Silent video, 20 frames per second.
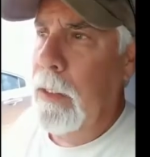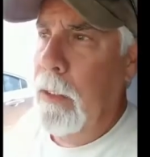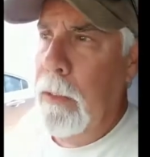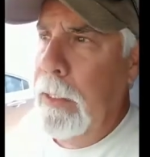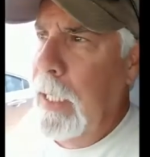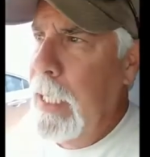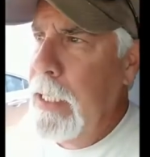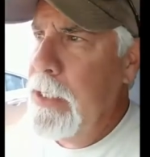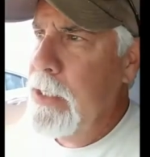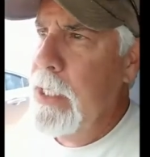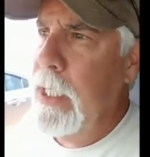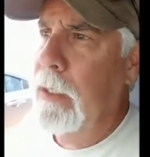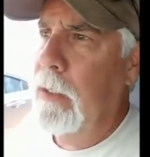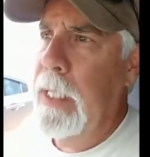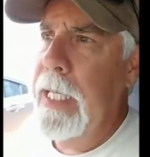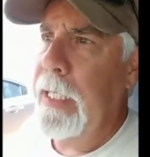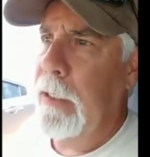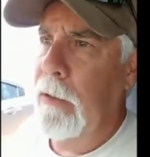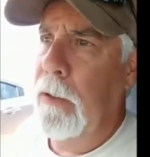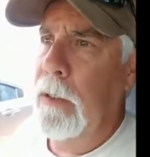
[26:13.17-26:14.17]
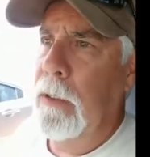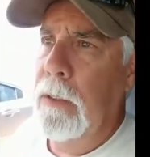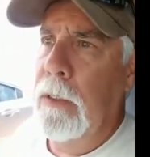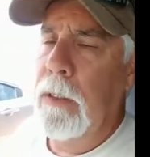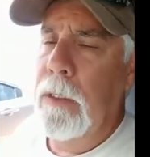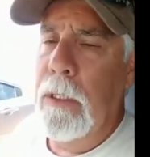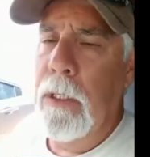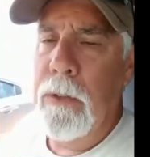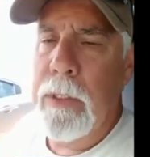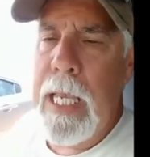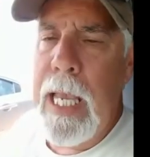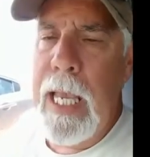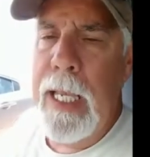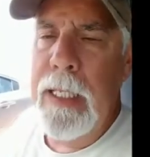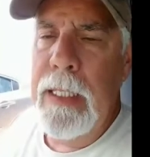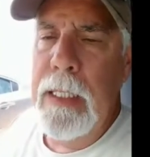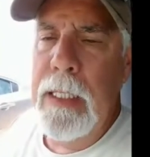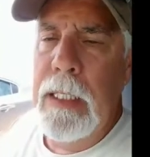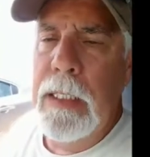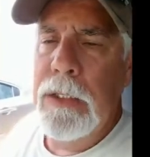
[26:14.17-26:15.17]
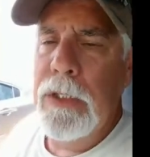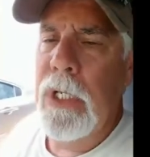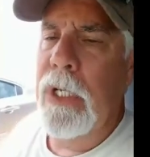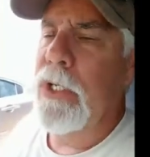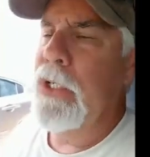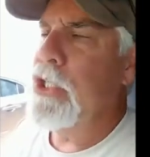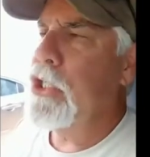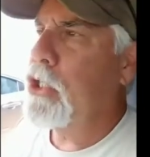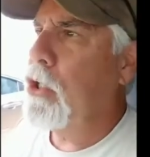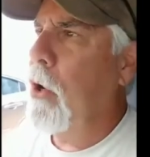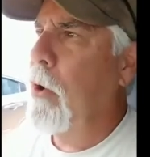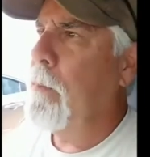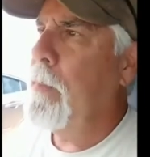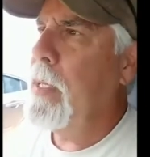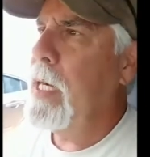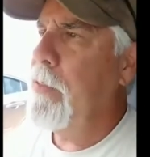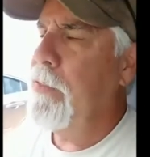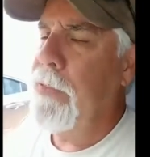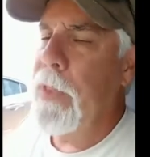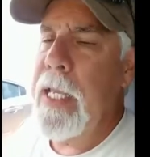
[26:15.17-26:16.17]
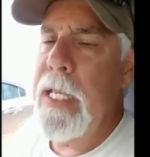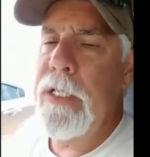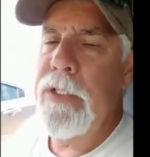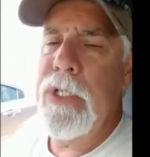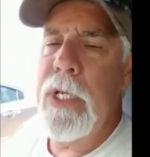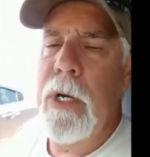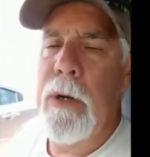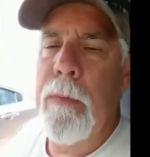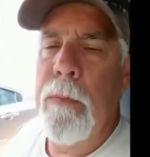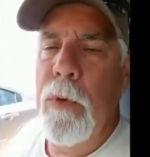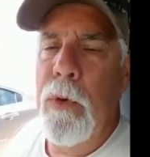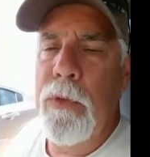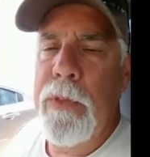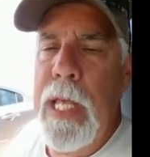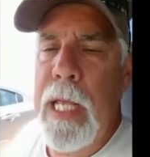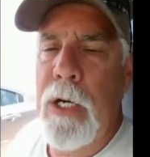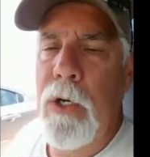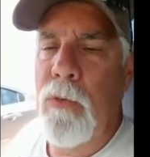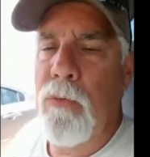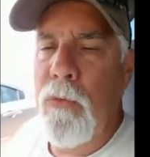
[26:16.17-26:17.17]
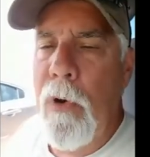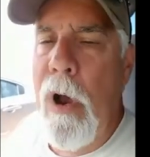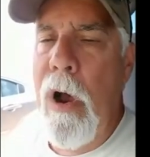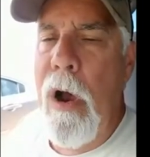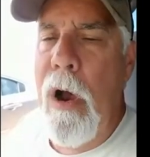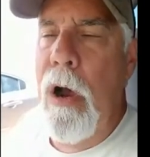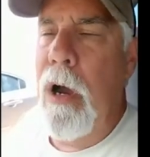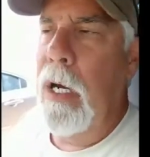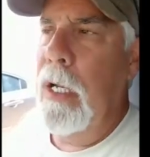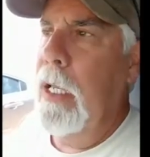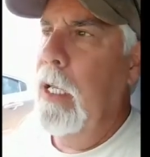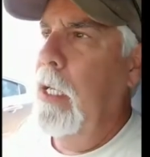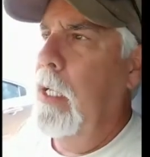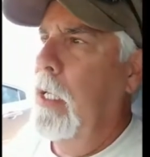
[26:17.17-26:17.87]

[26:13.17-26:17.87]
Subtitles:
Okay? So there's so many things that are wrong.